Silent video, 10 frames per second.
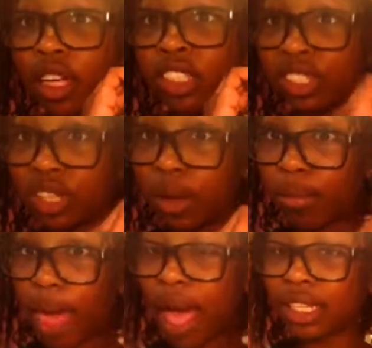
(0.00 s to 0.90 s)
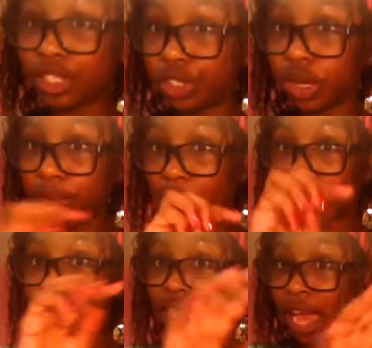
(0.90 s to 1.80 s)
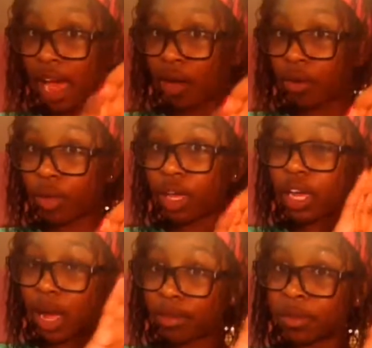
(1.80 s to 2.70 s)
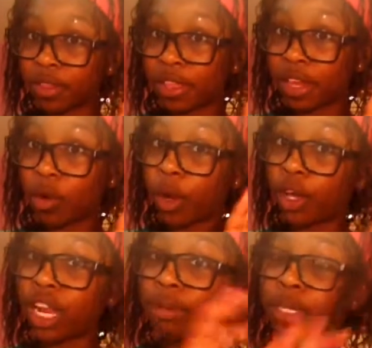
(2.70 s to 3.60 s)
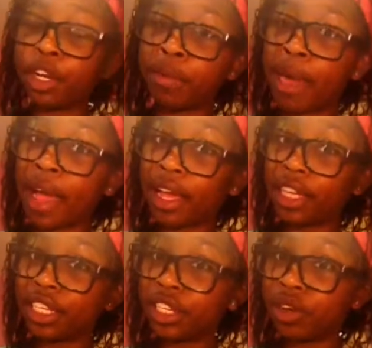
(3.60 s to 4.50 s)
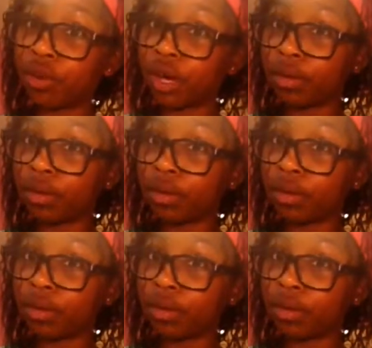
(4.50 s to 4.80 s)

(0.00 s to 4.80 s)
Some Macs that you can buy now comes with it, or you can update your Mac into